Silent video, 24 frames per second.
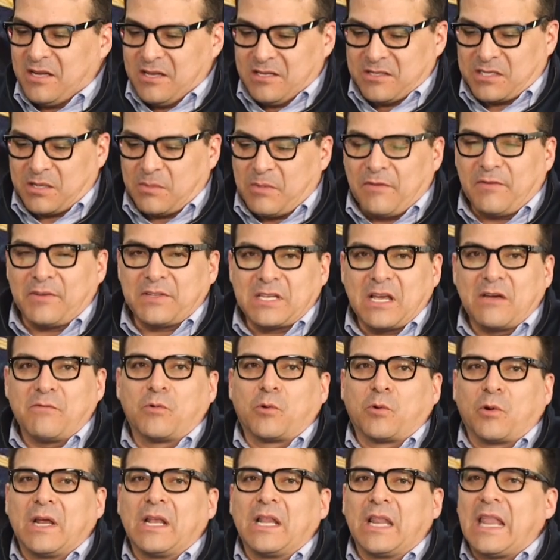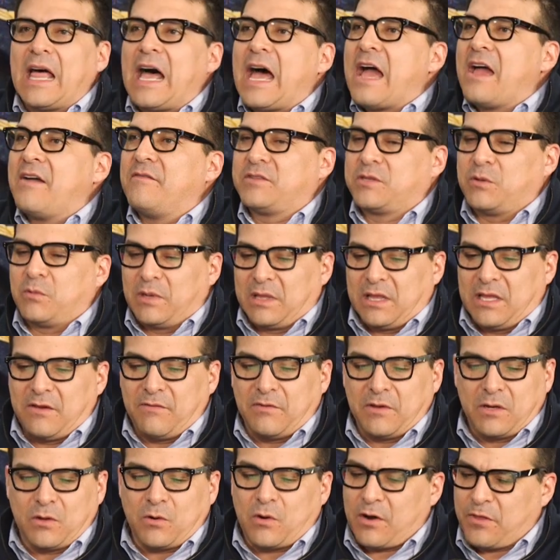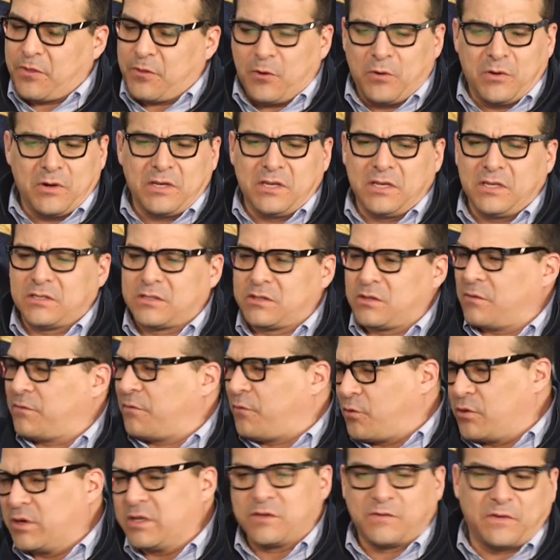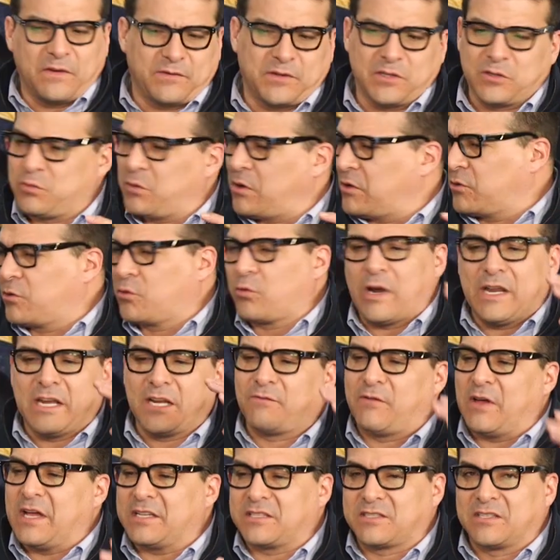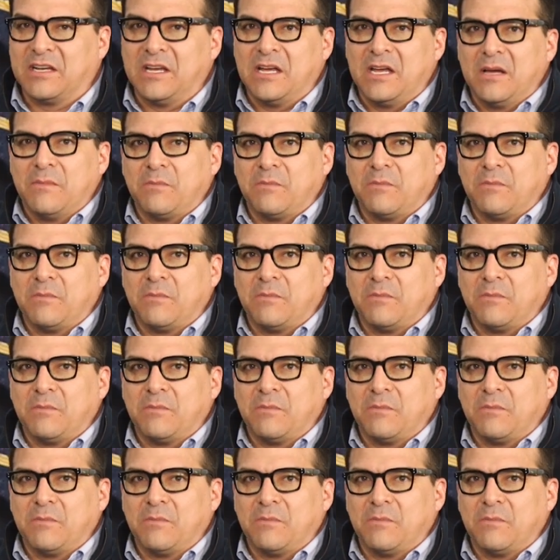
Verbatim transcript: Some of us have great lives and we live into our 30s, 40s, 50s with great events,